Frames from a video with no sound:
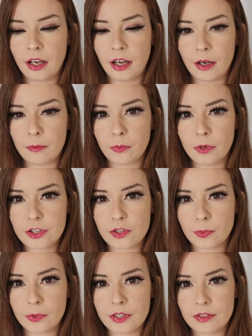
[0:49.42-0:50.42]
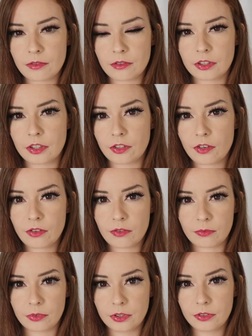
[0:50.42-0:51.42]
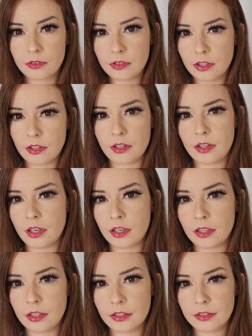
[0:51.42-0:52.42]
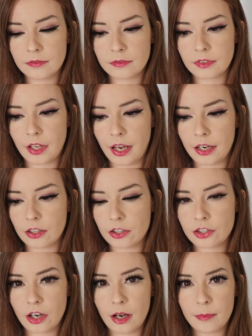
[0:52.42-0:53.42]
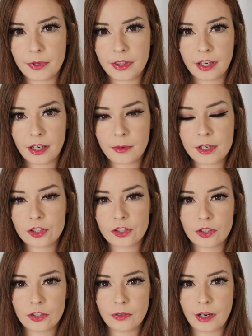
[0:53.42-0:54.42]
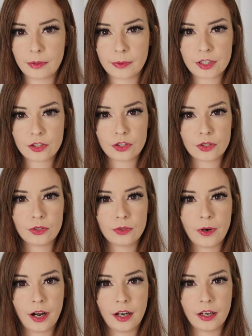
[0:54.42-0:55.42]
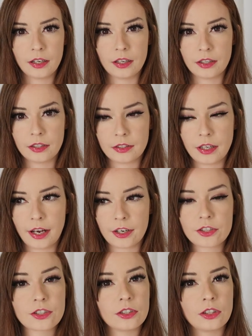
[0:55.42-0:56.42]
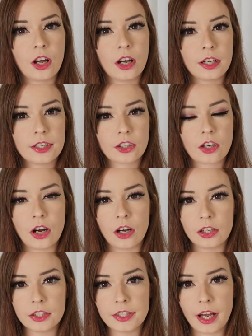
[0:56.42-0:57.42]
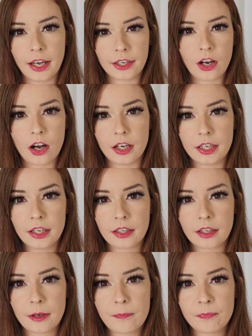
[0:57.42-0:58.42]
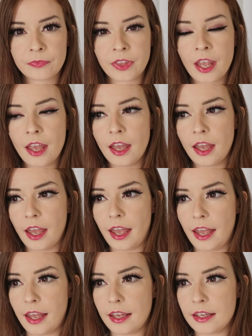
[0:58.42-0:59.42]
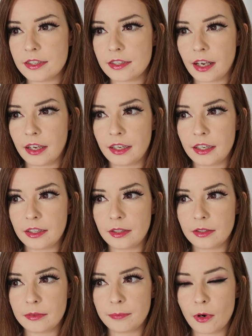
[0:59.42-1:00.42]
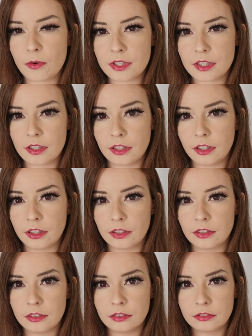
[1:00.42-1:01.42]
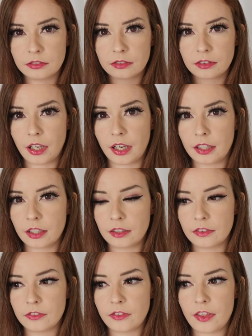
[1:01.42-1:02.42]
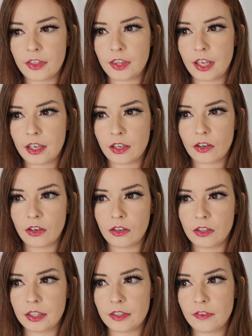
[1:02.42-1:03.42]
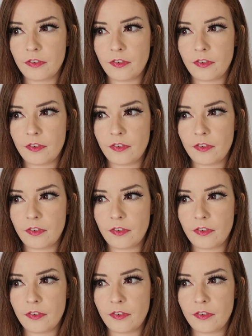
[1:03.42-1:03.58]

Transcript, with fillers: um, which was ordered through the hair shop that I went to. I went to a hair salon called Iconic and I posted a little kind of thing on